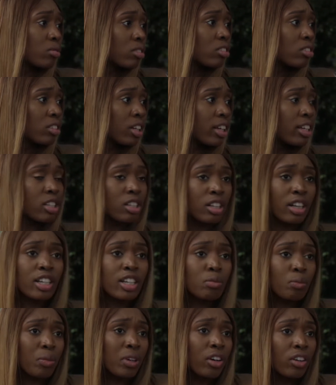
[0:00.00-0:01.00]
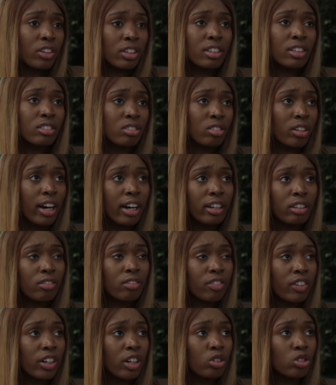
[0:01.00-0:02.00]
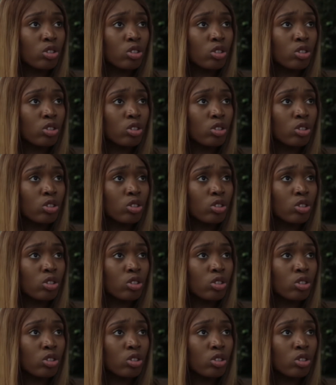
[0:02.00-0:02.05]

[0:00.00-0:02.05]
Let's be honest, to kind of fail.